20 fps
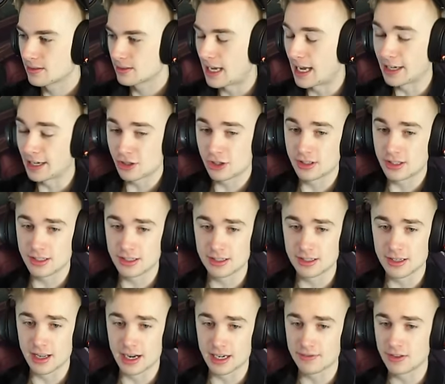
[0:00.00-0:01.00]
Actually, this is
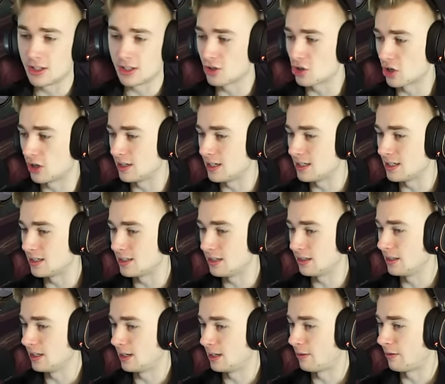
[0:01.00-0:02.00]
not even the chunkiest
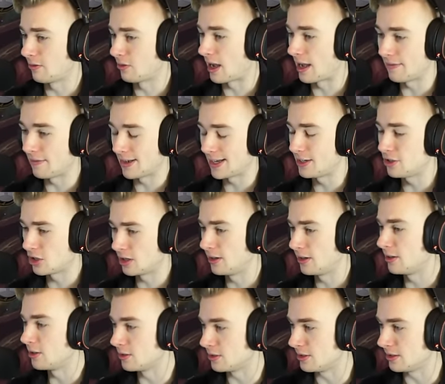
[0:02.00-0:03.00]
zillion I've ever. I've had
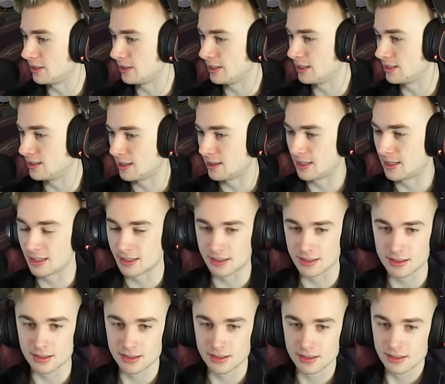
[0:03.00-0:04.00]
chunkier zillions than
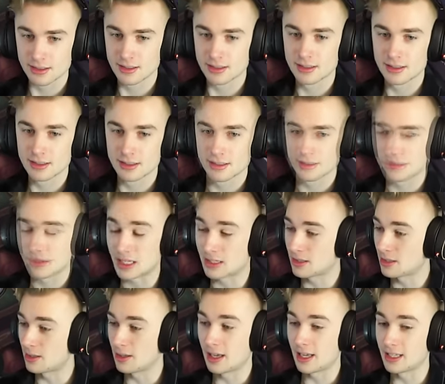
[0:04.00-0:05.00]
this. That's
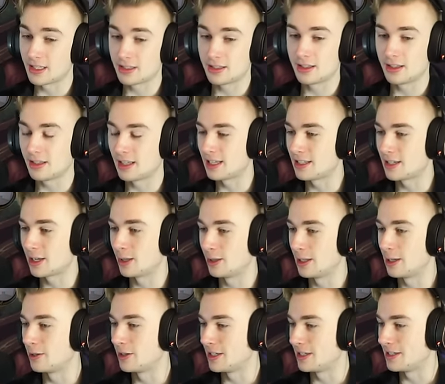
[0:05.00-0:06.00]
the that's that's
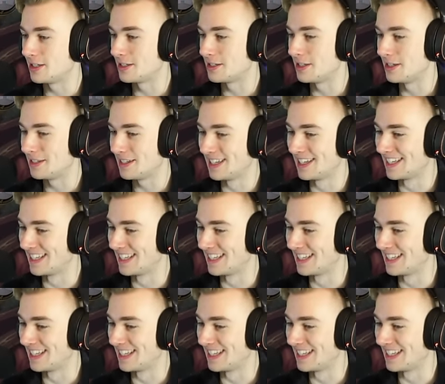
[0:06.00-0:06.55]
hilarious, isn't it?